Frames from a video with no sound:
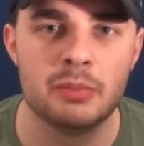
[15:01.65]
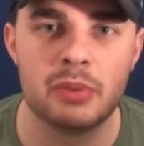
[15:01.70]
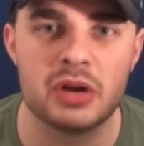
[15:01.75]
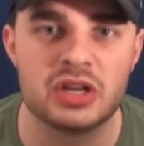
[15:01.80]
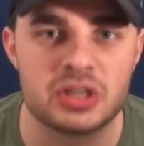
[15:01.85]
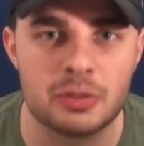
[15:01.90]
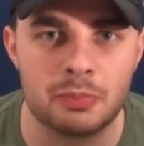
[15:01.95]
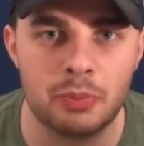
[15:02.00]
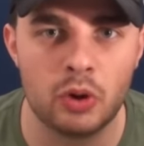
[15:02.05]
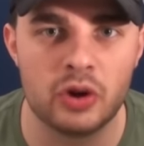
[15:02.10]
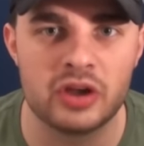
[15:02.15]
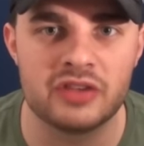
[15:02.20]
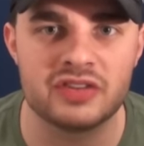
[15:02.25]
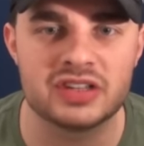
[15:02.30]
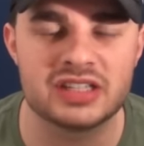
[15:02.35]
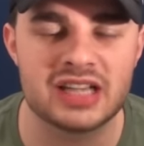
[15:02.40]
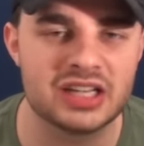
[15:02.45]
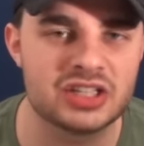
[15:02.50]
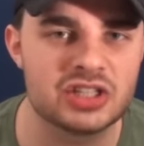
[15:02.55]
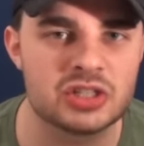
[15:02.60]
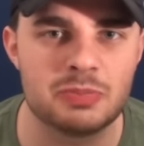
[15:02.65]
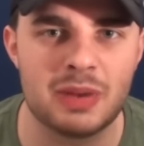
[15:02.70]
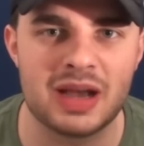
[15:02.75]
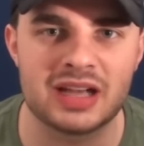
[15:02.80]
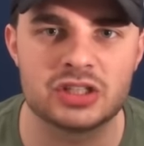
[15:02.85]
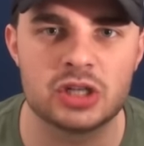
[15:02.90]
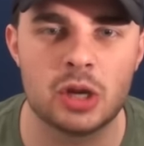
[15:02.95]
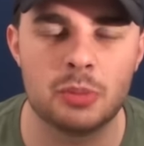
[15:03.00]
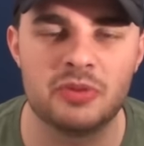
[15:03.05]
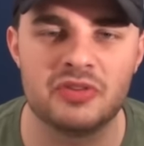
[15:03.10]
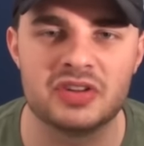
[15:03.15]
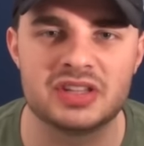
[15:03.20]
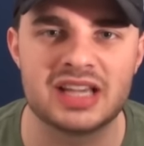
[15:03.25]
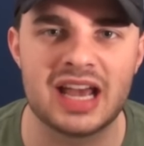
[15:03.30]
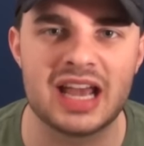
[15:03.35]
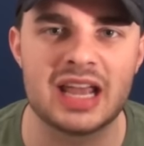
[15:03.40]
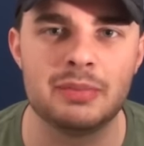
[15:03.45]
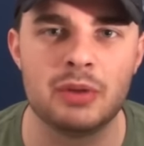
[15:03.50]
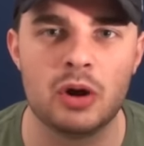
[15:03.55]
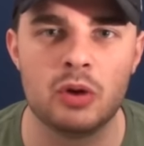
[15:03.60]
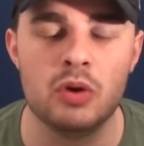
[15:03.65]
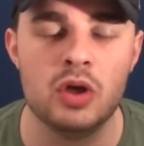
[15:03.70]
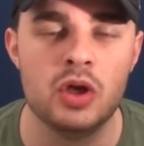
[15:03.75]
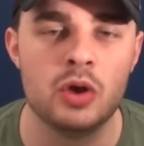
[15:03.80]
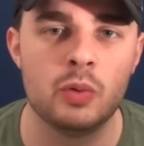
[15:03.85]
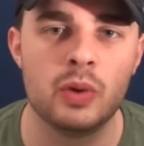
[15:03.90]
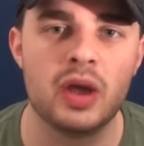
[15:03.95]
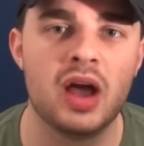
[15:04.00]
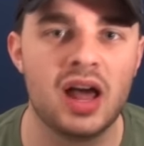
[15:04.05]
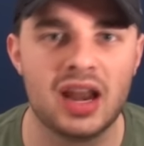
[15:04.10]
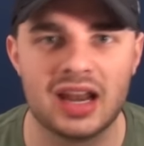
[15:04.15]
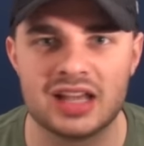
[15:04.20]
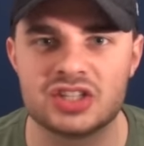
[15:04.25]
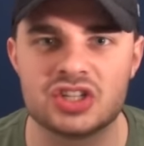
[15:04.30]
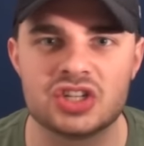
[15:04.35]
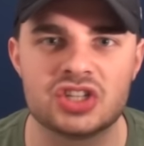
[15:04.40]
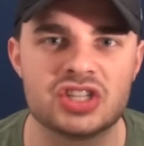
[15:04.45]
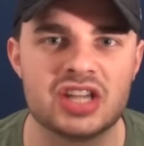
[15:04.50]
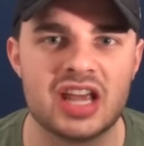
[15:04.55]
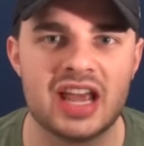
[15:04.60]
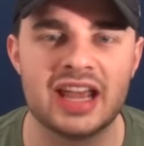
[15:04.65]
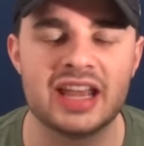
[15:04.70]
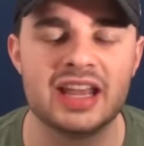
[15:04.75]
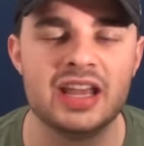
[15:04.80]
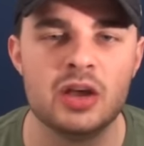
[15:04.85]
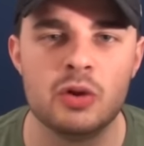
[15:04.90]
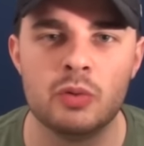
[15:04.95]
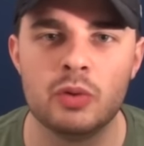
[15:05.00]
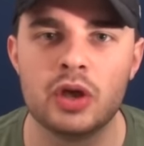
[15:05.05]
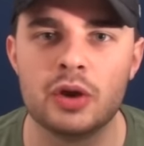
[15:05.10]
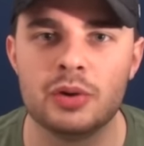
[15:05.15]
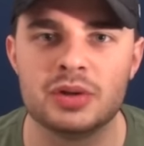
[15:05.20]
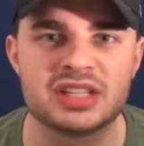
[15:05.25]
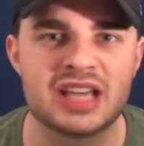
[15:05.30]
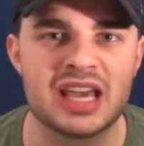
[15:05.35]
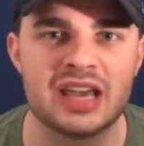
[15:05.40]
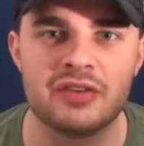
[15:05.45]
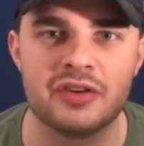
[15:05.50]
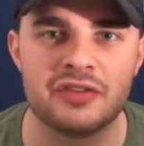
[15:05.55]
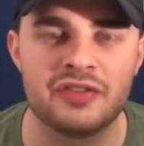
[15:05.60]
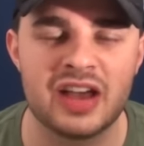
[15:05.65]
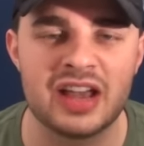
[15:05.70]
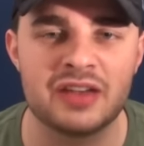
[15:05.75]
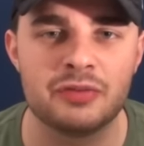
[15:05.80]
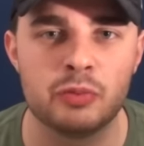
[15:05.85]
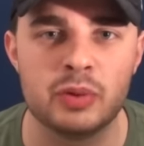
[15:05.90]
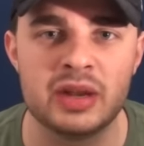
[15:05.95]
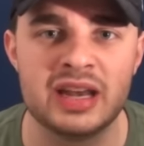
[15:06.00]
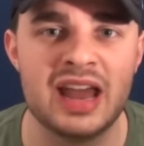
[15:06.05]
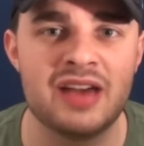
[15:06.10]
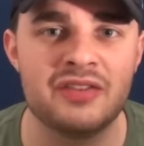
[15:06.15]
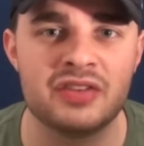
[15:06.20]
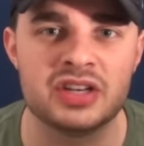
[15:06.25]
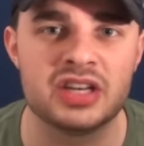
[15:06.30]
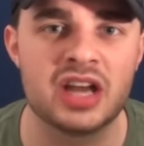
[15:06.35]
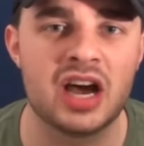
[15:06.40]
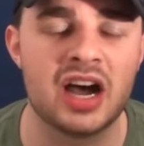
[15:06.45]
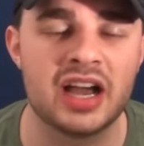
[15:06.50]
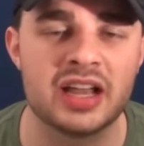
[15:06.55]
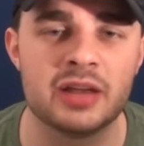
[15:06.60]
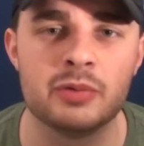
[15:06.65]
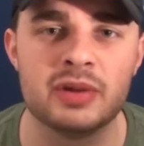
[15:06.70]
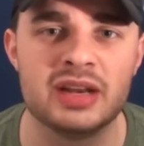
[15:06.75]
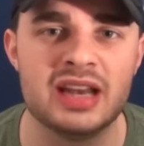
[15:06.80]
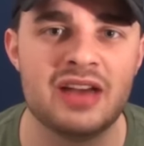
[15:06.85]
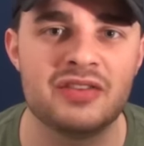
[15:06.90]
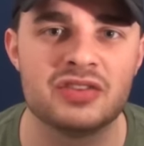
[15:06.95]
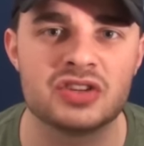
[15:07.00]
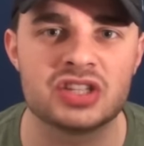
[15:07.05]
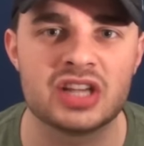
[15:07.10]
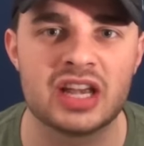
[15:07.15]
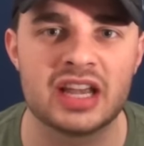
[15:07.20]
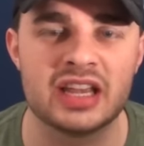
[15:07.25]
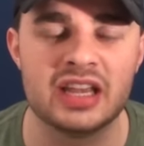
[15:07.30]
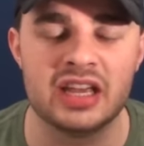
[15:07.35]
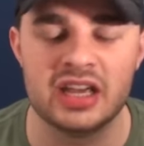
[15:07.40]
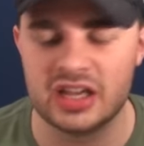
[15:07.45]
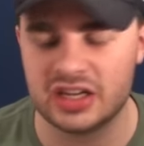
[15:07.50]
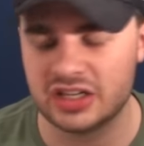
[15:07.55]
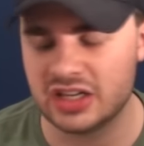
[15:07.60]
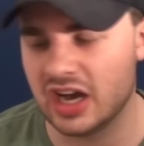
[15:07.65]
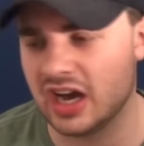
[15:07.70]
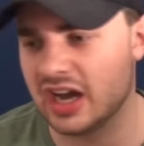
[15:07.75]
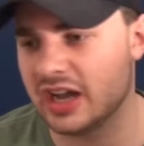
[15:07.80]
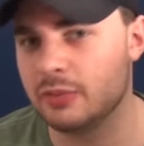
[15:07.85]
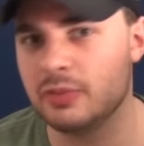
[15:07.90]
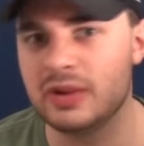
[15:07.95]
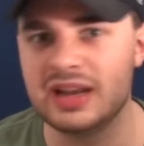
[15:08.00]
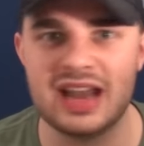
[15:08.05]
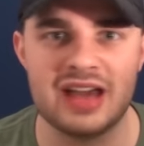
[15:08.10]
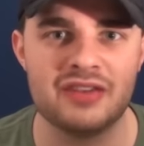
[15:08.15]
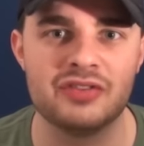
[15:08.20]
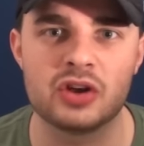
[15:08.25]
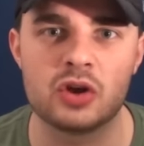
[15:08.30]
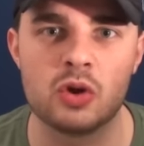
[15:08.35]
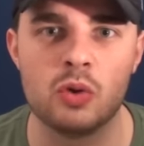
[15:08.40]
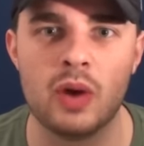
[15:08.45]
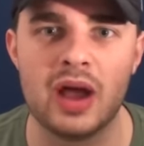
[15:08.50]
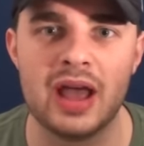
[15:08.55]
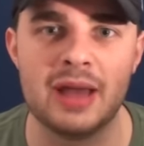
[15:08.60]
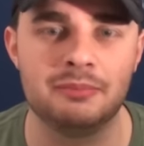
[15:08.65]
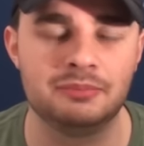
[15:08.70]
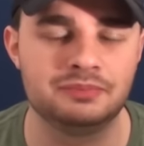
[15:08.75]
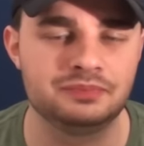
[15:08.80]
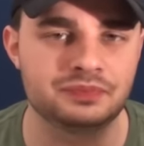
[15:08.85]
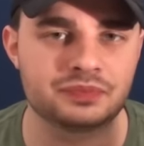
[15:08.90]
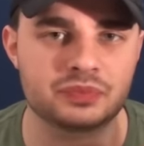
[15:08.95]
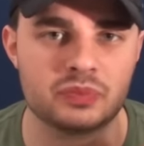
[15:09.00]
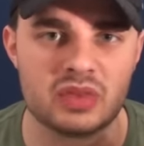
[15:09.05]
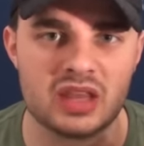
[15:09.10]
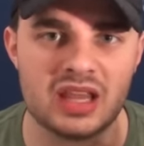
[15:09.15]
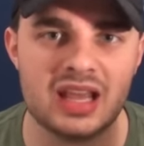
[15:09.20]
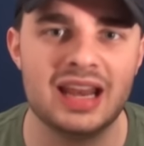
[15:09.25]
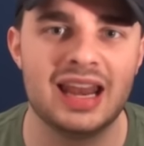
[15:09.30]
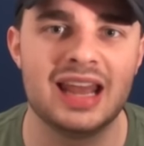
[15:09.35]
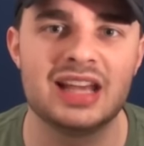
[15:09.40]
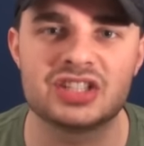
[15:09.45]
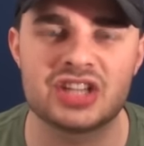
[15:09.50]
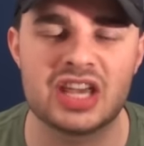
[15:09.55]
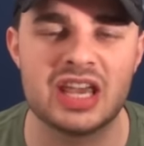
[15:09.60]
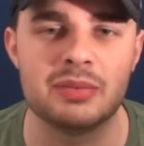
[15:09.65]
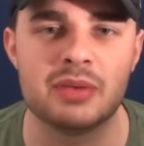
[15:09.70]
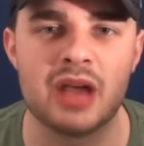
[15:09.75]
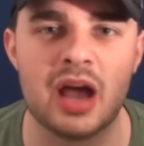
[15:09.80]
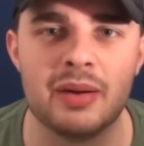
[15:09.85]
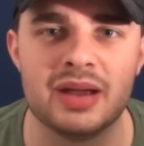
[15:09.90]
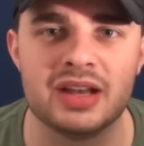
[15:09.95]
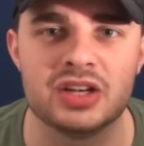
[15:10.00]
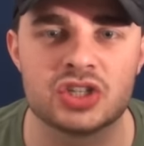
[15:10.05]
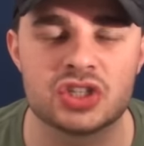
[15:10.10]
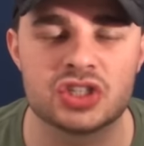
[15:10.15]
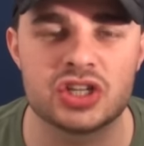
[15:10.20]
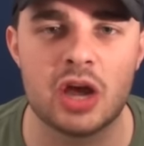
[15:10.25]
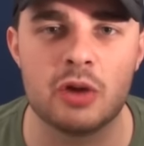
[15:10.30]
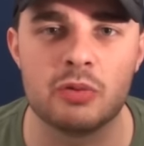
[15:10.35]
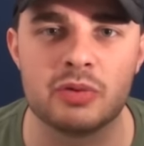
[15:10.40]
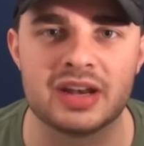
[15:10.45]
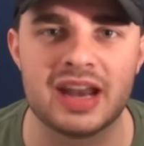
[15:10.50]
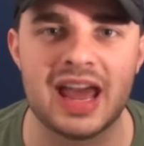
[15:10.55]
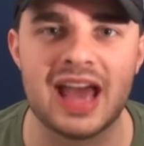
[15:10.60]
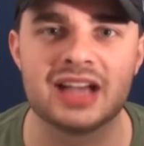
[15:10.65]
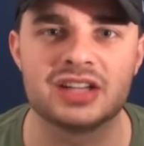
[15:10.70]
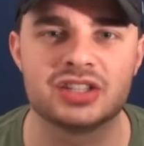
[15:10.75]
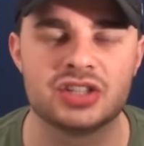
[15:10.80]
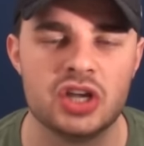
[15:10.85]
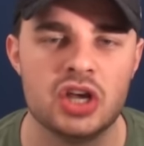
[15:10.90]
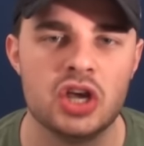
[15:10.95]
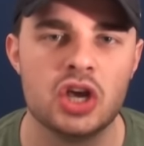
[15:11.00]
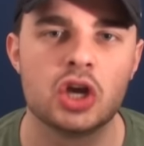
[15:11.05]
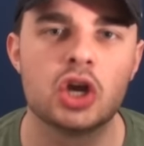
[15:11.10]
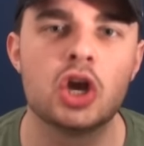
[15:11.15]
But it's a point that takes us back top of the table. We are Leicester City. We always keep the faith. We never die. We never say die. We never quit. Let's keep going. Stoke next.